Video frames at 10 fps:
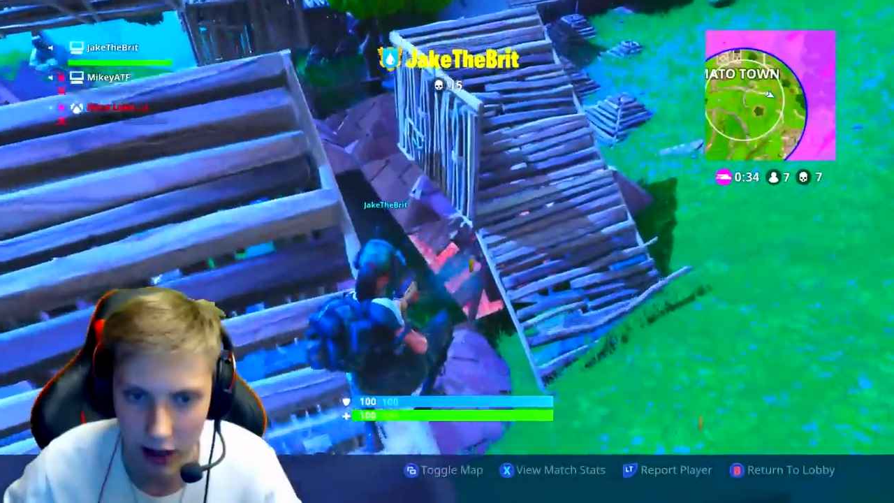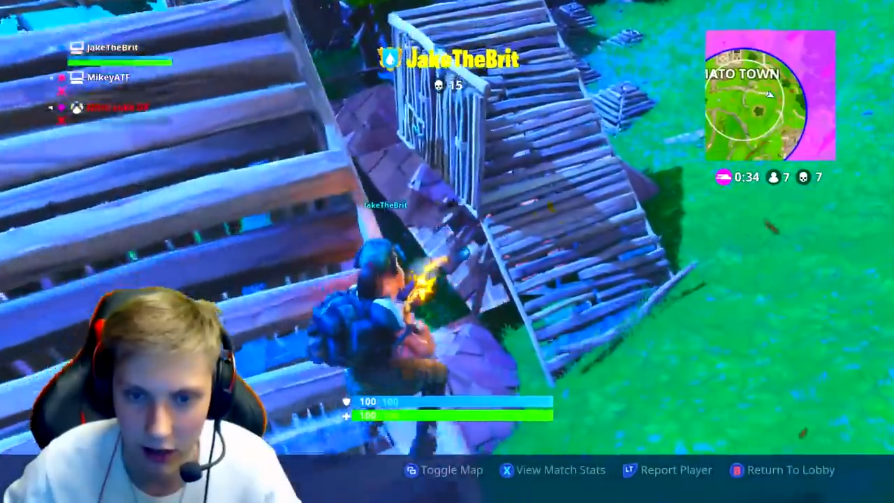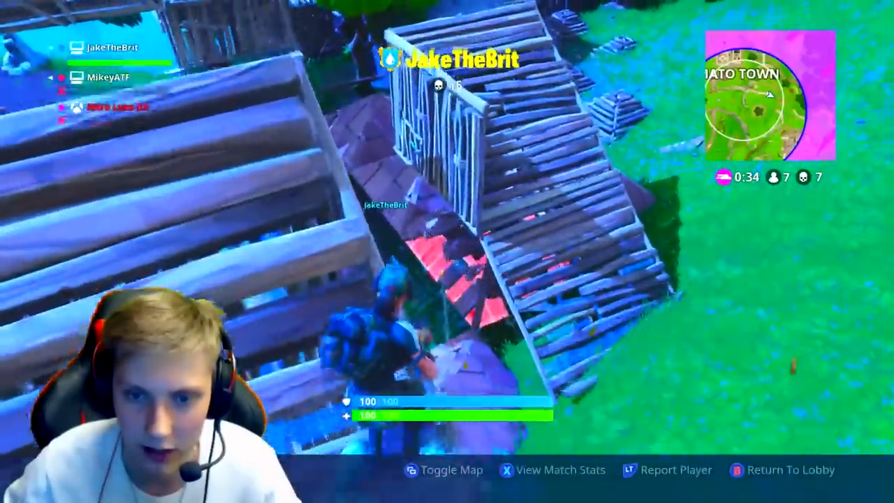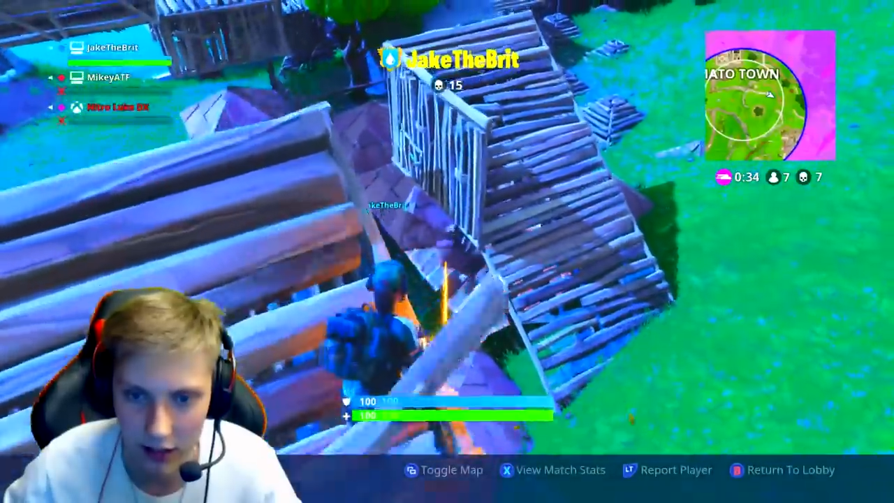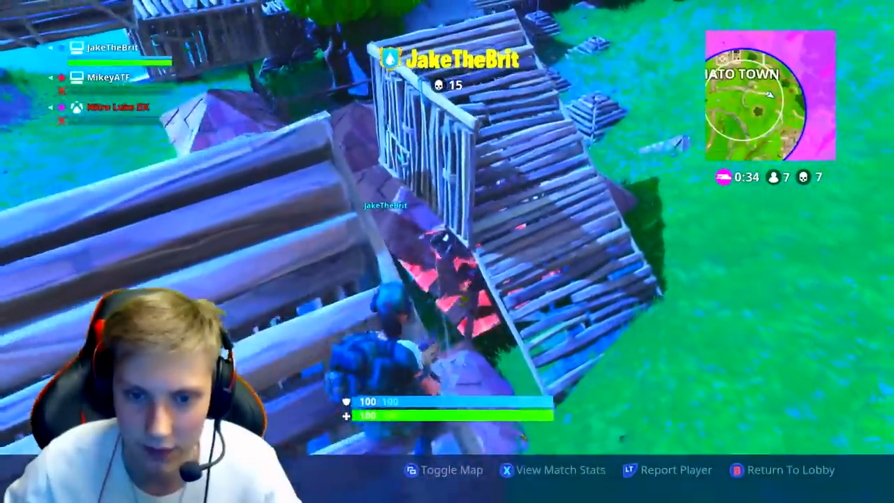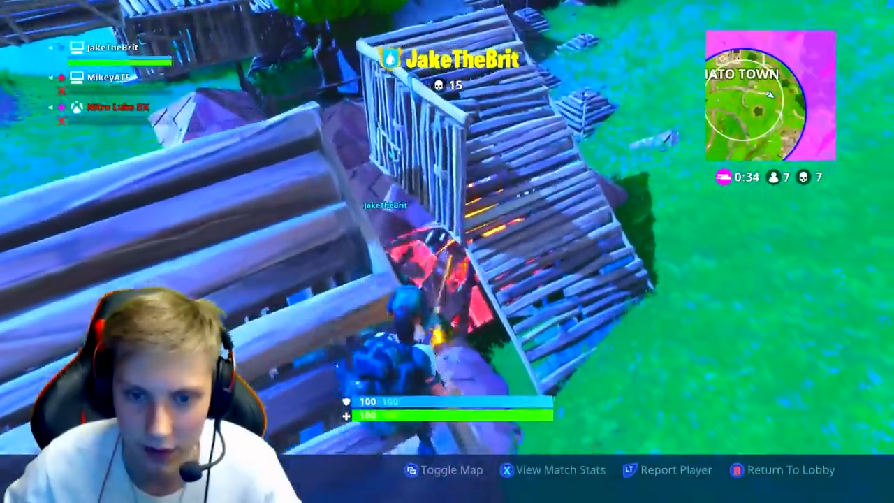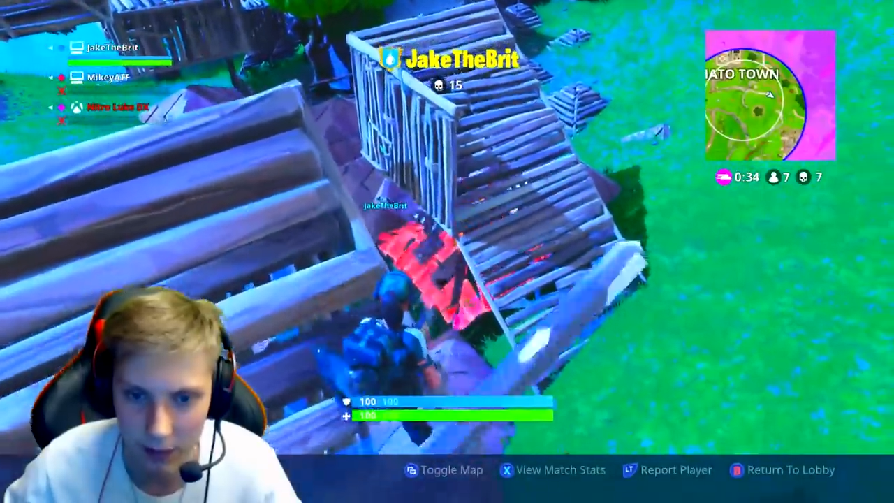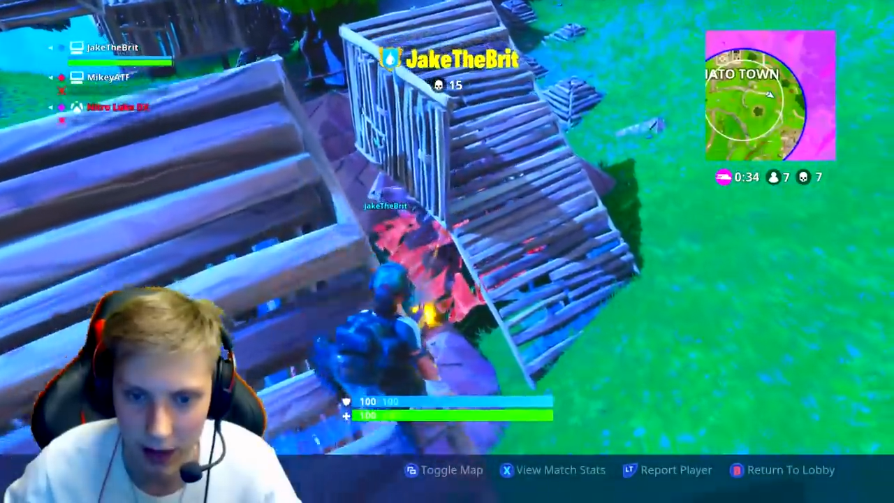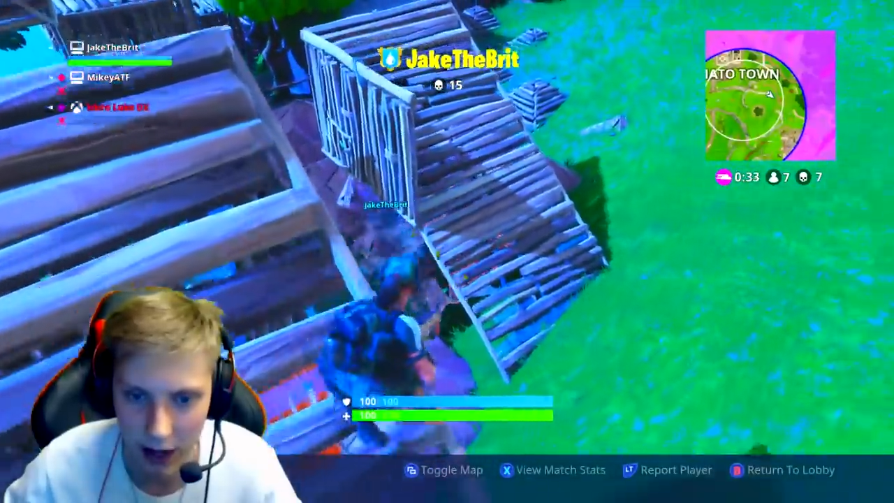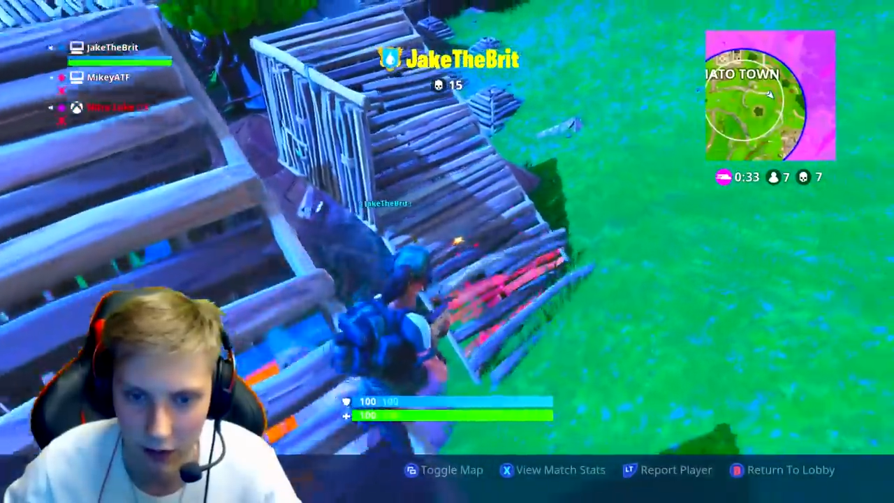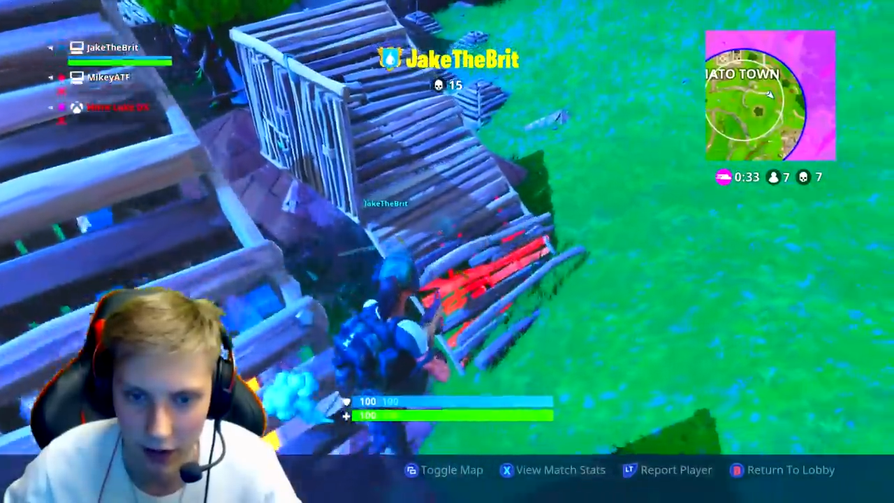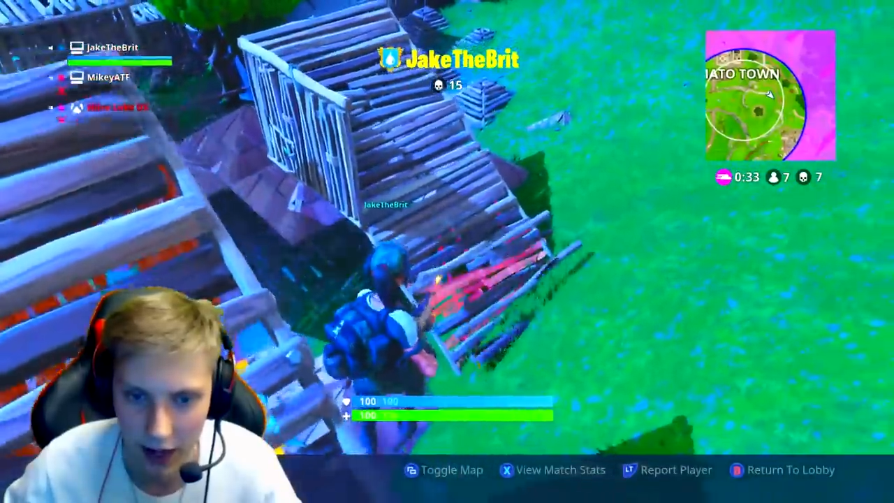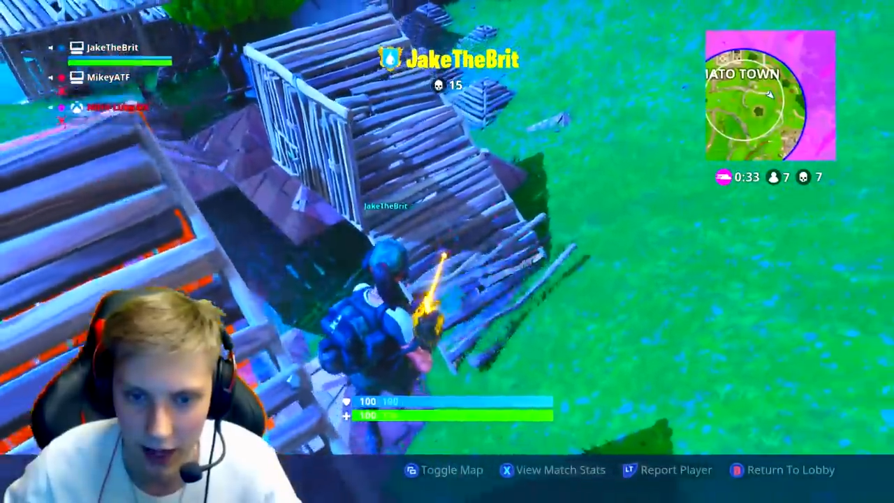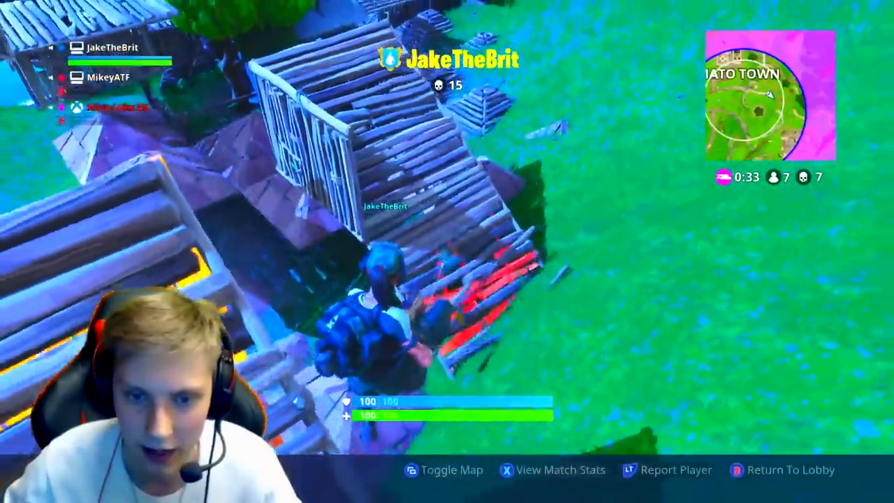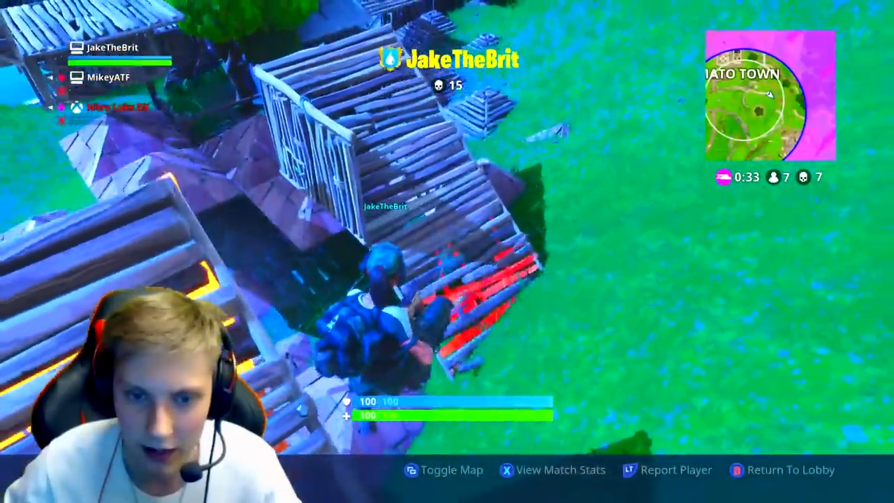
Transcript: underneath the bit over here.